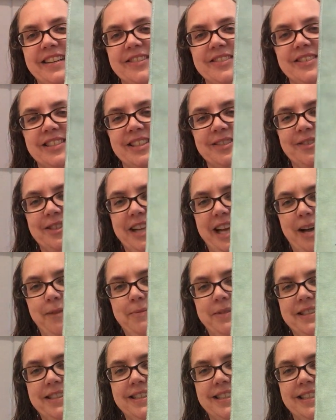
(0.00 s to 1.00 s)
We'll see what
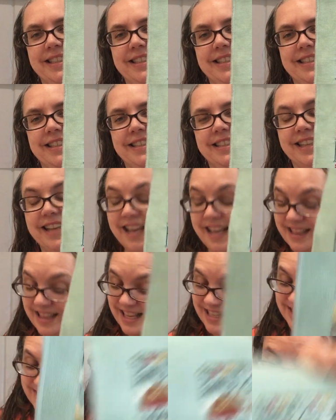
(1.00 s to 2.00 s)
happens. And
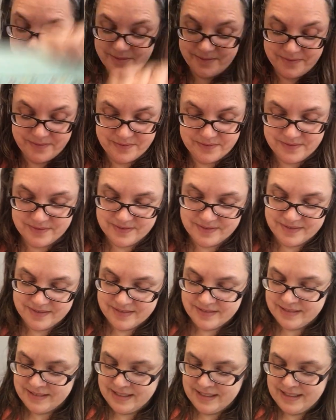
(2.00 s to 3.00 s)
that's that one.
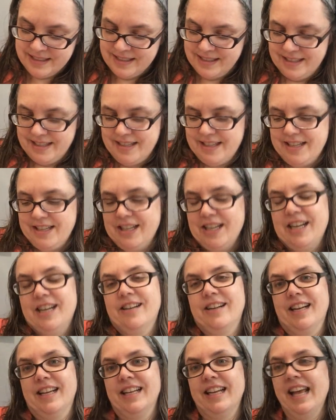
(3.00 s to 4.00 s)
All
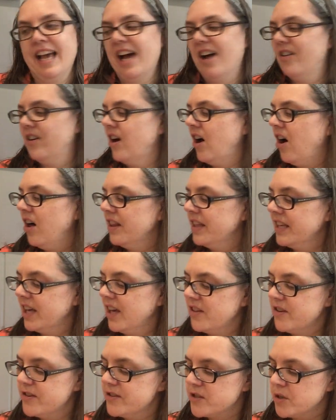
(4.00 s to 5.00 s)
right, now all the
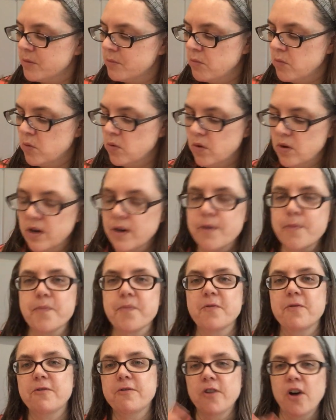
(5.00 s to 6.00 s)
others are more
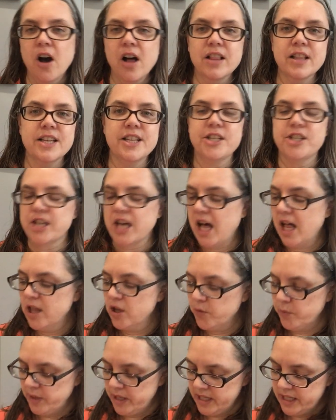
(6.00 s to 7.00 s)
fallish,
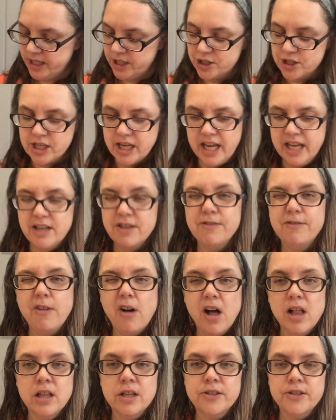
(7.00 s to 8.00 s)
Halloweenish, kind of
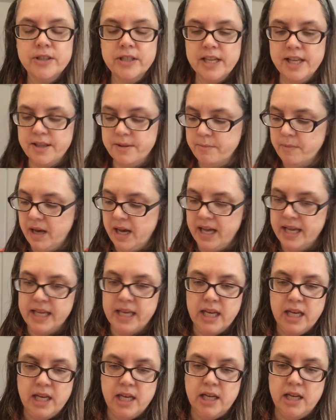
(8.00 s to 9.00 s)
fall underneath my
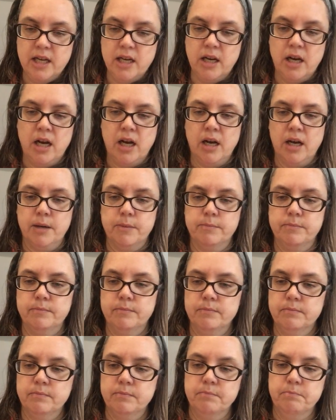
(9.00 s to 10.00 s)
uh,
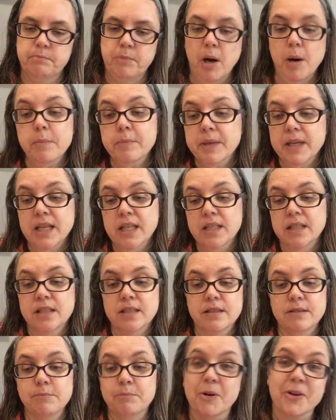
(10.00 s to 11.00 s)

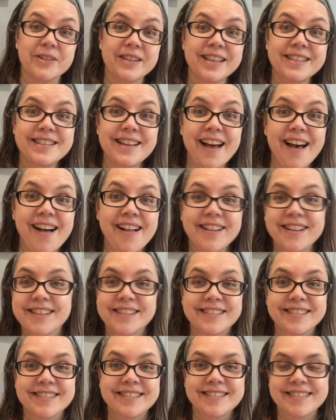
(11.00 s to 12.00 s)
pumpkin birthday sal
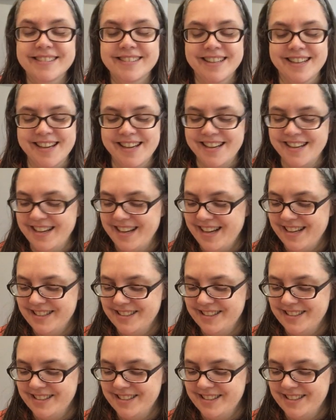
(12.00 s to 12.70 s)
uh,